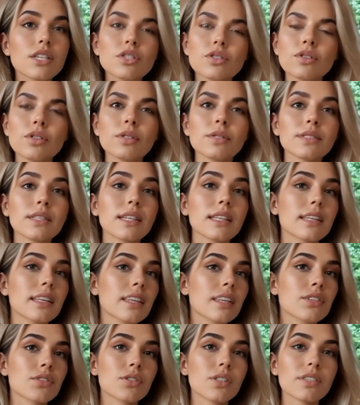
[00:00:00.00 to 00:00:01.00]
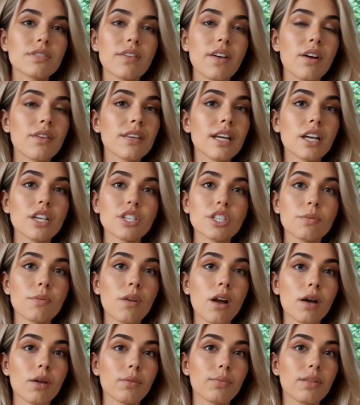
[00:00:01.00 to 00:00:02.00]
Introducing Hedra's Foundation
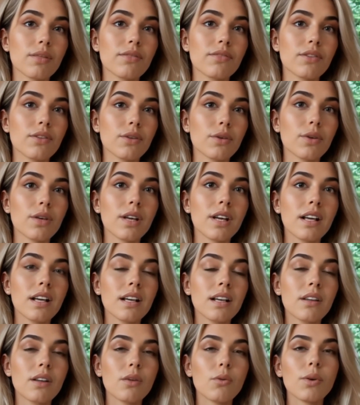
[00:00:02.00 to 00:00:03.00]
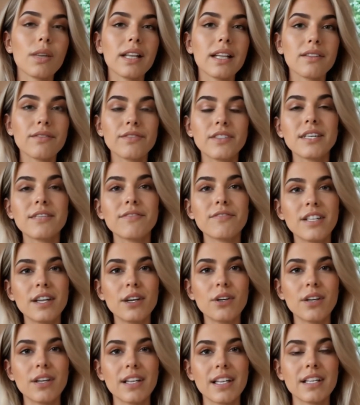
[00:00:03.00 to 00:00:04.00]
Model Preview, where infinite
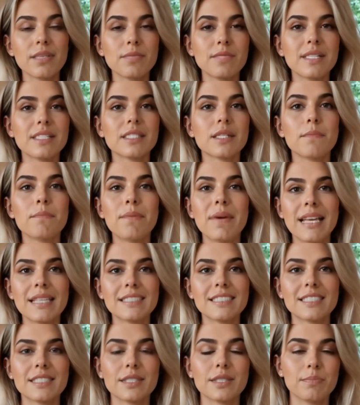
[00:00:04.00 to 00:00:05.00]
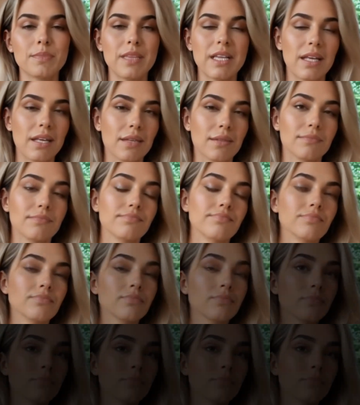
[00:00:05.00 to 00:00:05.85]
video length meets amazing speed.